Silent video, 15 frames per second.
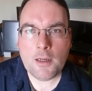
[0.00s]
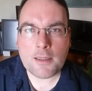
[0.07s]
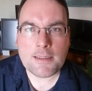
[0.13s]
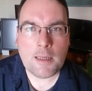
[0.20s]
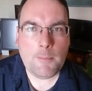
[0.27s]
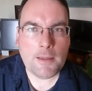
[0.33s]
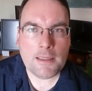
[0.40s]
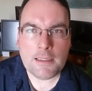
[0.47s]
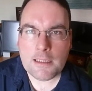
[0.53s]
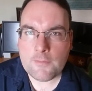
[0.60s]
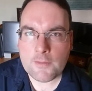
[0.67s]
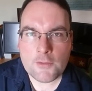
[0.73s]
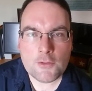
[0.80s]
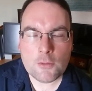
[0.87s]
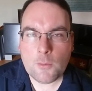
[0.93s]
It's not been
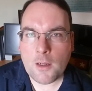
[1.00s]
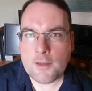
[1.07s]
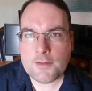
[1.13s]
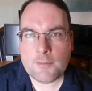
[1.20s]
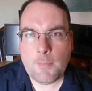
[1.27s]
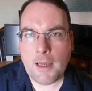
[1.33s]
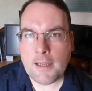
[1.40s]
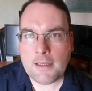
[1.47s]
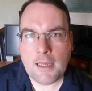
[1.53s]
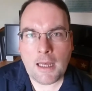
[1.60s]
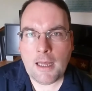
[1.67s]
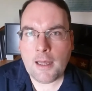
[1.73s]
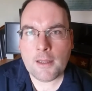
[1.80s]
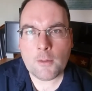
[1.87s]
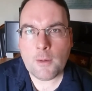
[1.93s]
given to us by
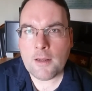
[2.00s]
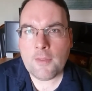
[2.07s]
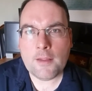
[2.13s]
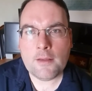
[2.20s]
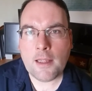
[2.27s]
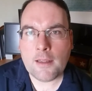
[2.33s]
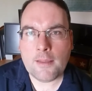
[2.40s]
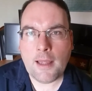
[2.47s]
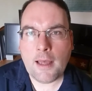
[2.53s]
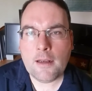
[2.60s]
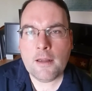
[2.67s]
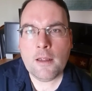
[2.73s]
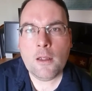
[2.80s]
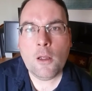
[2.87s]
God or anything like that.